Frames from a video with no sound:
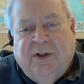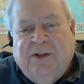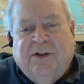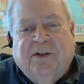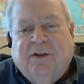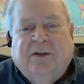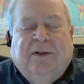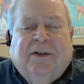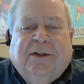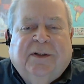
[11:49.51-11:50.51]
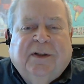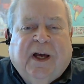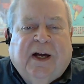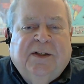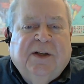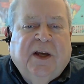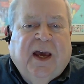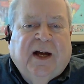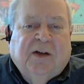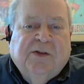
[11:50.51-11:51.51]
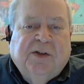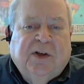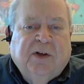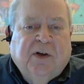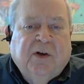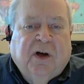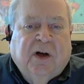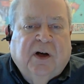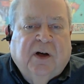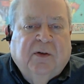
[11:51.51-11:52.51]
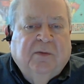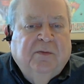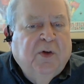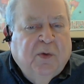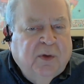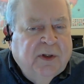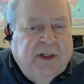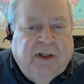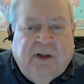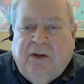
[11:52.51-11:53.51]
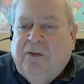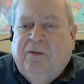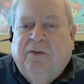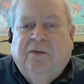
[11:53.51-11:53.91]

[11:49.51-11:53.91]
These are guys and gals that are newly